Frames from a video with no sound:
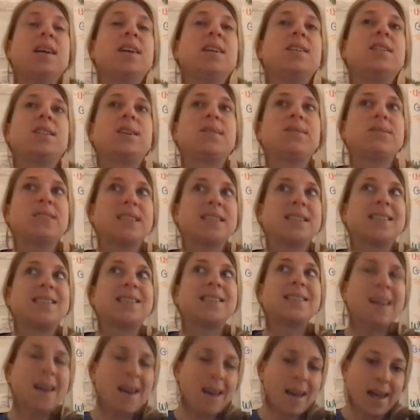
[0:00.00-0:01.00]
So
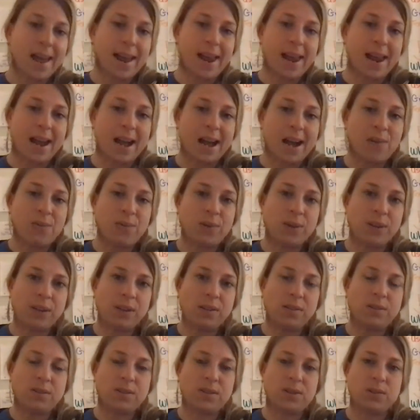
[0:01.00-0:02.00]
today I want
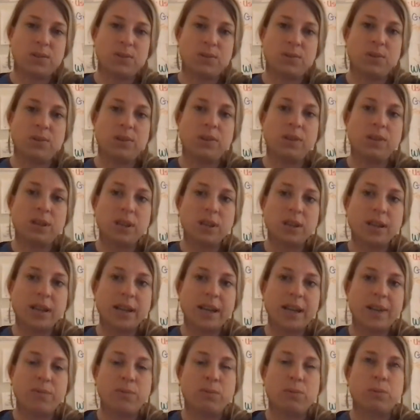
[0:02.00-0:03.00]
you to look
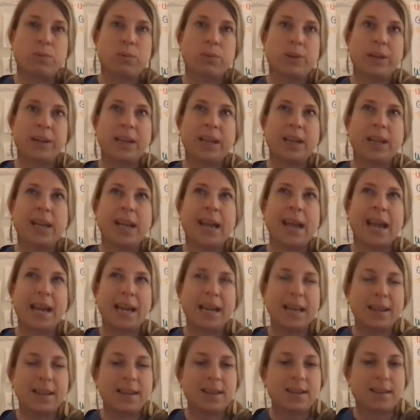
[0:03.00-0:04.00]
and really
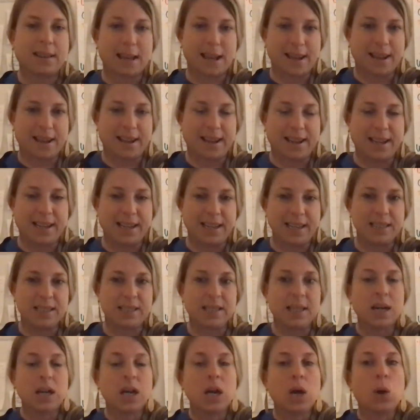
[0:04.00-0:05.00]

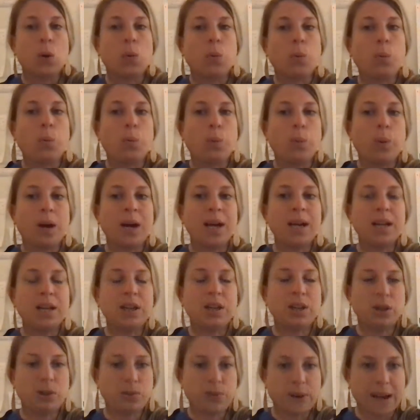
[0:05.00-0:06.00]
analyze what
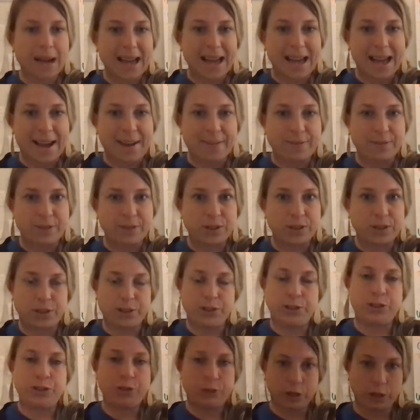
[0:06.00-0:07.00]
you have
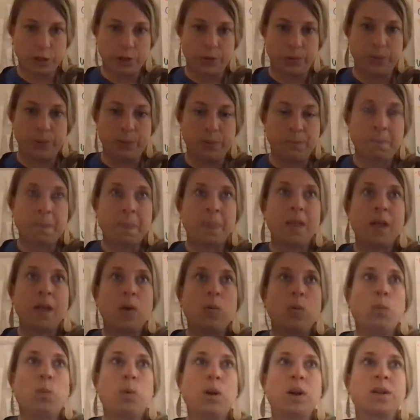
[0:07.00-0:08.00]
to do.
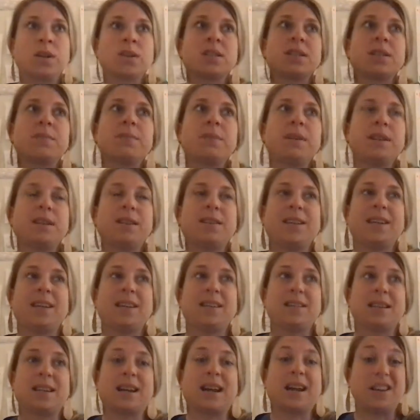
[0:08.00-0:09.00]
What are some of the
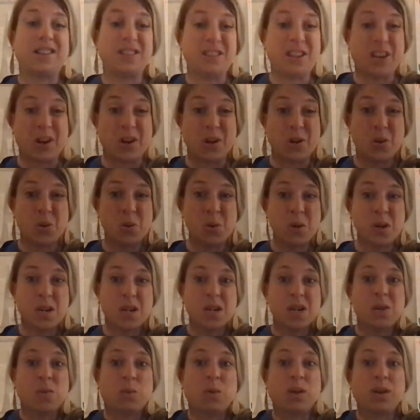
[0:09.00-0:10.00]
things that I know?
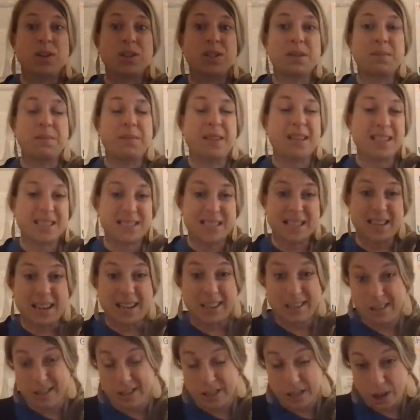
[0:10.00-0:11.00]
What are some things that
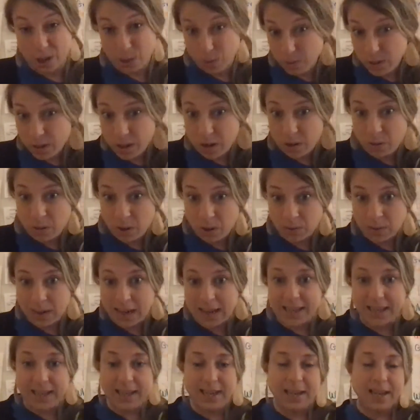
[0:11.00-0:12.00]
I don't know
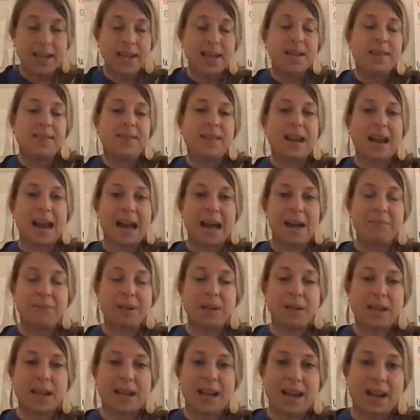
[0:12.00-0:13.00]
already that I'm
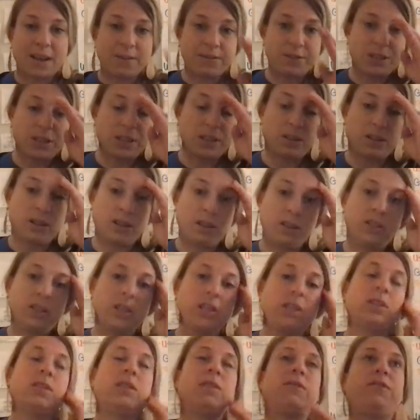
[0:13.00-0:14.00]
going to have to
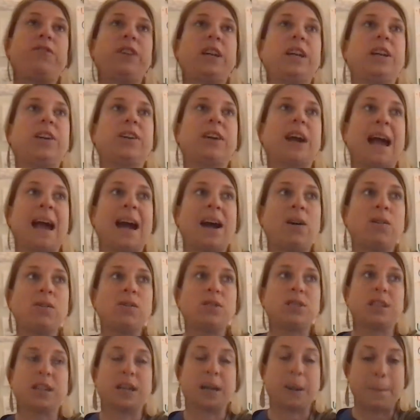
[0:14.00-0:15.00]
figure
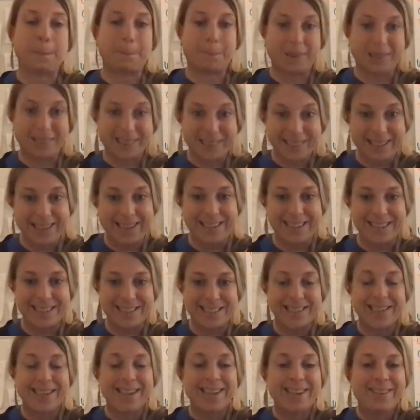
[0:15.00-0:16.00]
out to
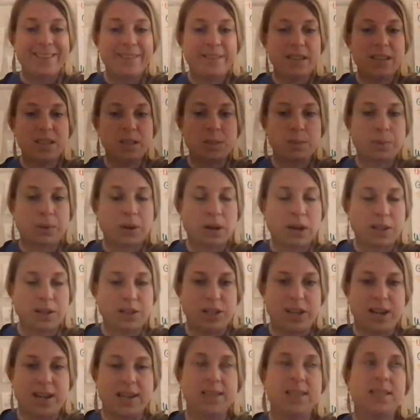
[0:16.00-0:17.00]
complete this
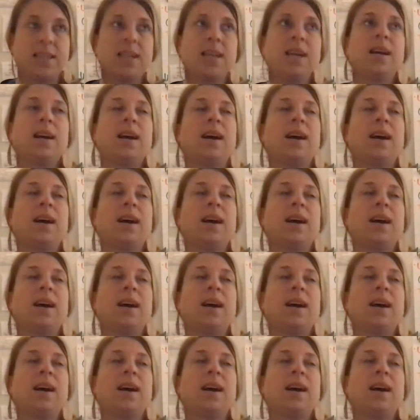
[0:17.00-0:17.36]
project?